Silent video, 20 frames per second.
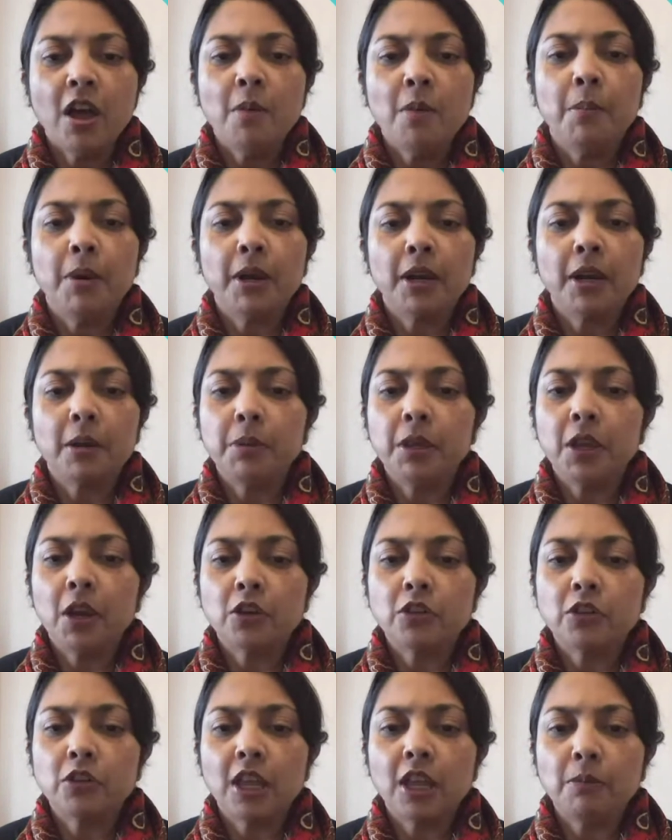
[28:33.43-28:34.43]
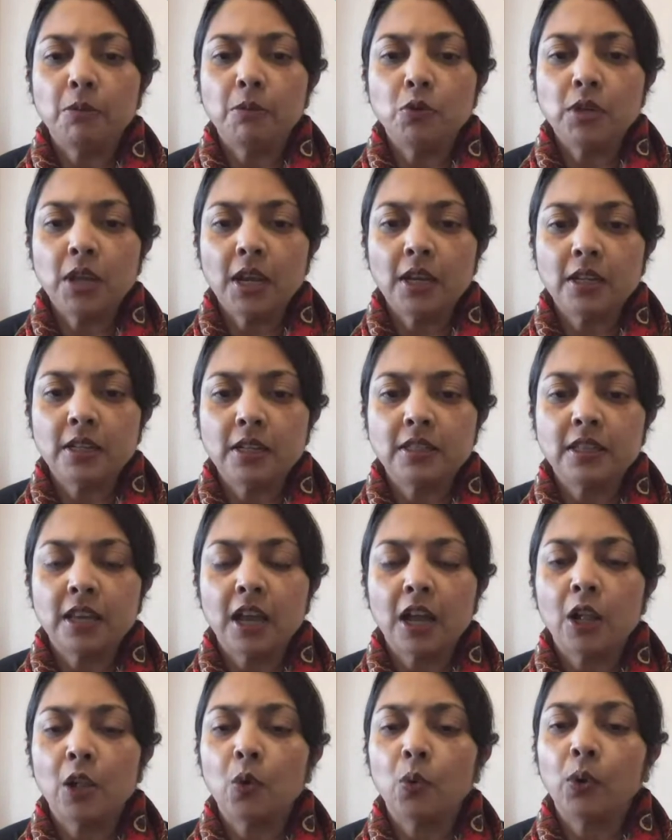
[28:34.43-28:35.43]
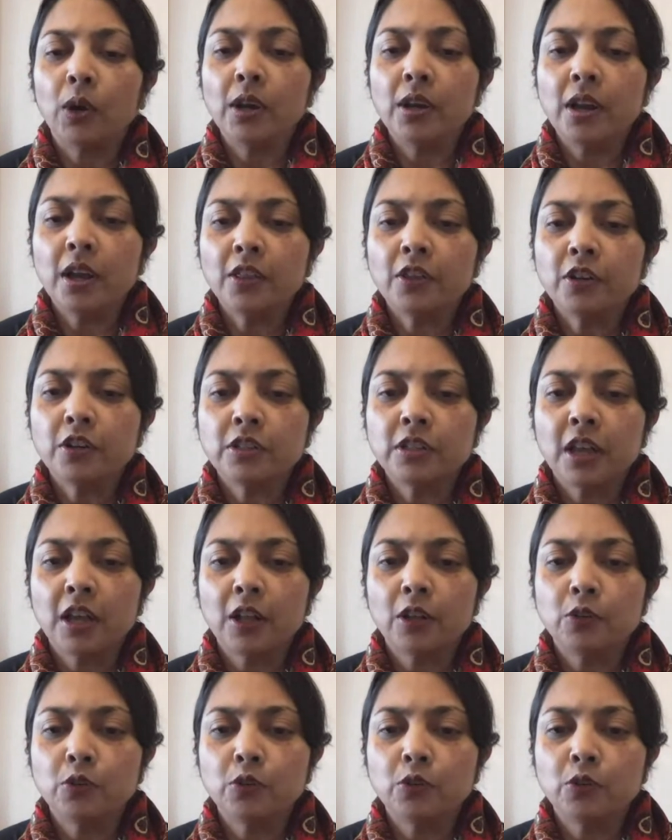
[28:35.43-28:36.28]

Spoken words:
but a BRCA mutated cell or another cell,